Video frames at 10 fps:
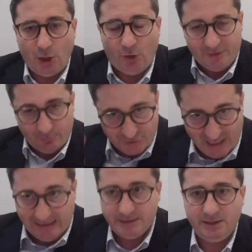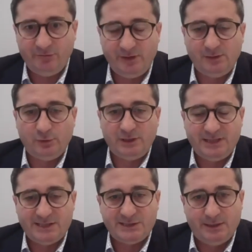of the modality available at
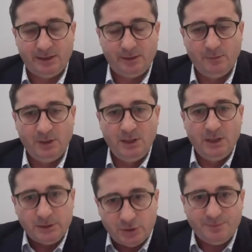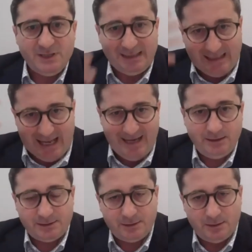test time to be
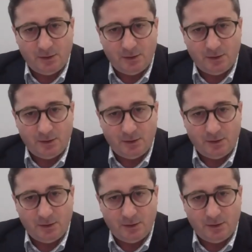aligned